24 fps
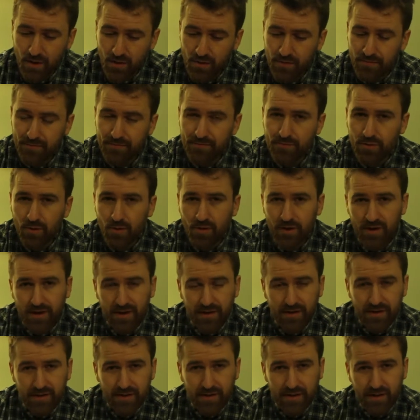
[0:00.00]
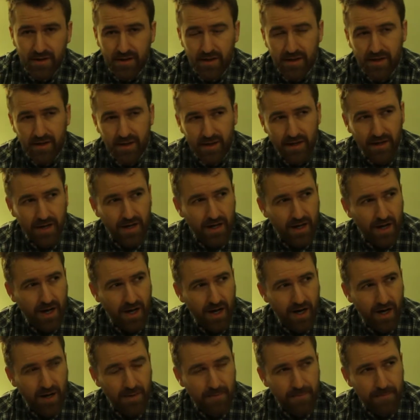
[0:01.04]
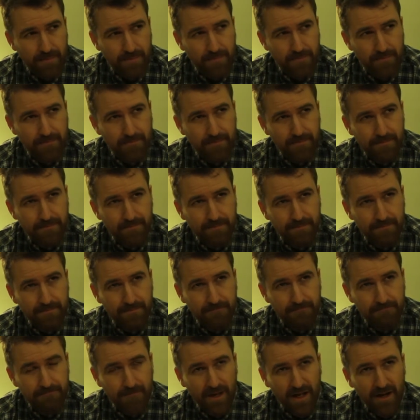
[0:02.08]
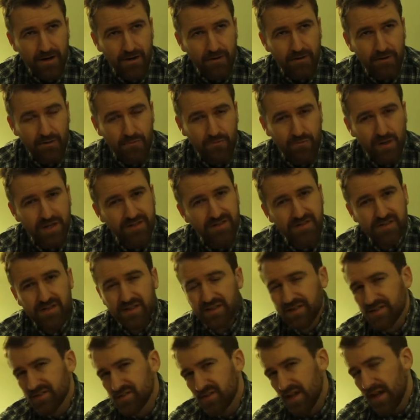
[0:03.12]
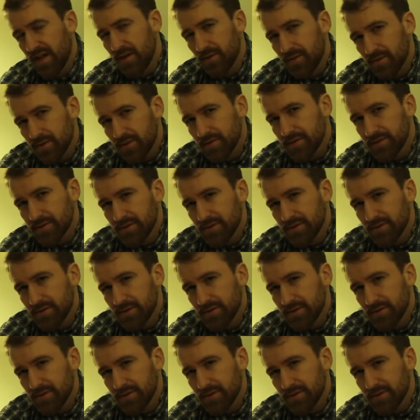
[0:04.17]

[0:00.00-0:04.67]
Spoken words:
flooring, I heard a rustling sound,